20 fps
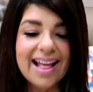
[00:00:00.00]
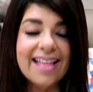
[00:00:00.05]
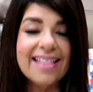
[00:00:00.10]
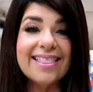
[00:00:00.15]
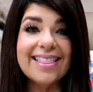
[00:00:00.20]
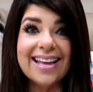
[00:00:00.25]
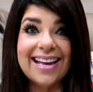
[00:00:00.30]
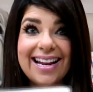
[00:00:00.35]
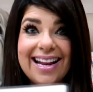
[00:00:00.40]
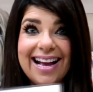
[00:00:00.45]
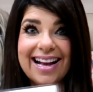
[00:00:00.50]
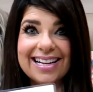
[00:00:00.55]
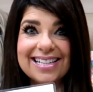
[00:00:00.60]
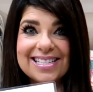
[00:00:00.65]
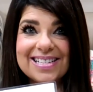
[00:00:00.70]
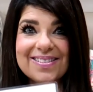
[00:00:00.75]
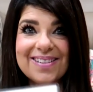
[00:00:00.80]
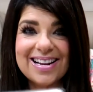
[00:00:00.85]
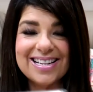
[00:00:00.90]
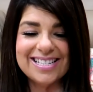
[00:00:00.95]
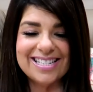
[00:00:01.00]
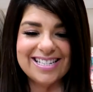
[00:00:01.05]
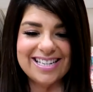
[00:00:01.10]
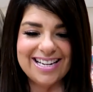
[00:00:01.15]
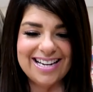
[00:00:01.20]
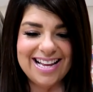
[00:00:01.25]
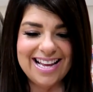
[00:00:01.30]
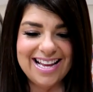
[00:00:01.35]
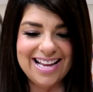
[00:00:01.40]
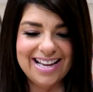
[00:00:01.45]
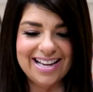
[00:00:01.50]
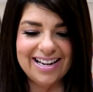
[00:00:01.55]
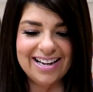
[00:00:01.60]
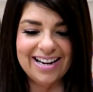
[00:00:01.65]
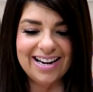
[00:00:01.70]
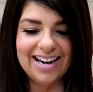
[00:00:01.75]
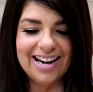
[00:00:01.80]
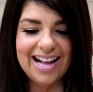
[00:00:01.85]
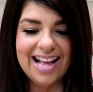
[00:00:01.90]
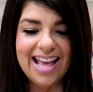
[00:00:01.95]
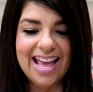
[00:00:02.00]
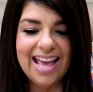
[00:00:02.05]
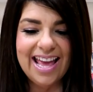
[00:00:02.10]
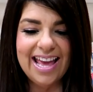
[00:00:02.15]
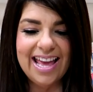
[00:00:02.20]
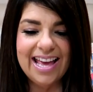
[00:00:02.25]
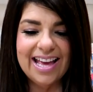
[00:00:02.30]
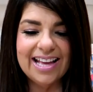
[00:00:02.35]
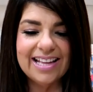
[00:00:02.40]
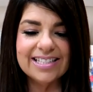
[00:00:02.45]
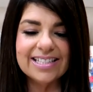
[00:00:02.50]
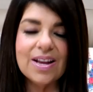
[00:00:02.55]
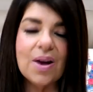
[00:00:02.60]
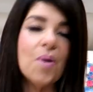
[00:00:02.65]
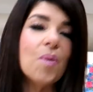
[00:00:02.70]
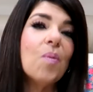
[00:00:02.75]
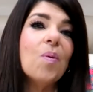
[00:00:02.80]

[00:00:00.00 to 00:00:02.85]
The next question here is,